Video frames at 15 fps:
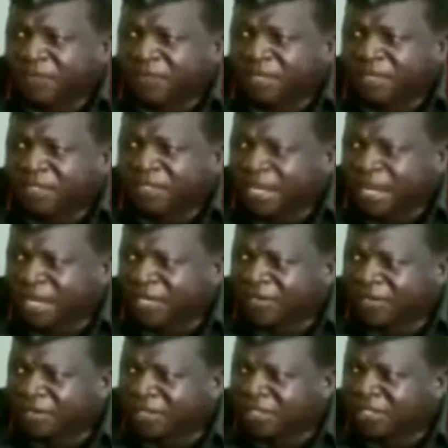He killed
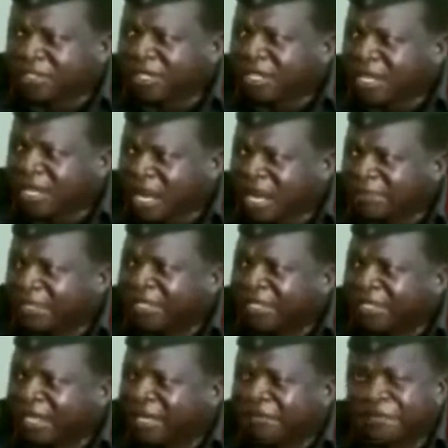many in his own army
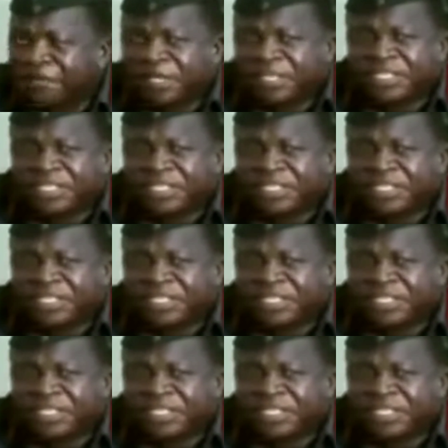as